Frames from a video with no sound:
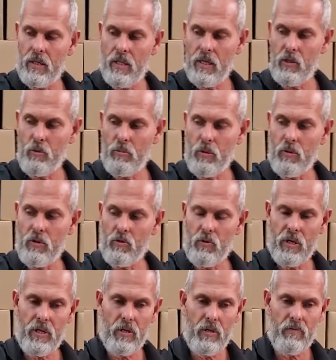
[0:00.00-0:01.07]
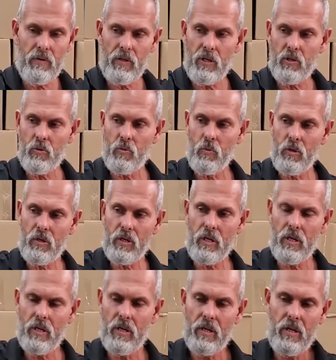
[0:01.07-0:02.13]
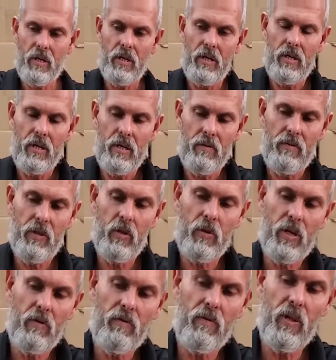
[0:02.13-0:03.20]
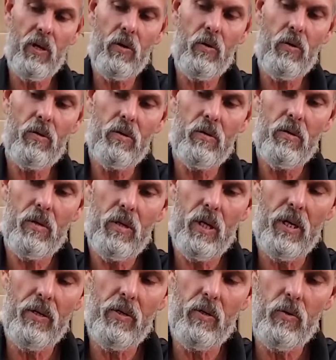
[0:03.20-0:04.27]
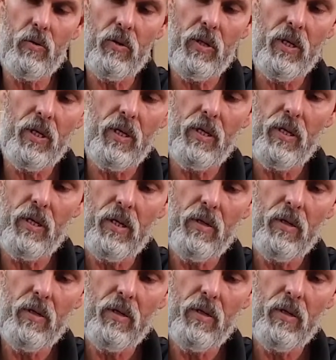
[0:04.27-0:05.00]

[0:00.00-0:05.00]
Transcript: And you pull the trigger. If it doesn't work, you don't get flow, undo the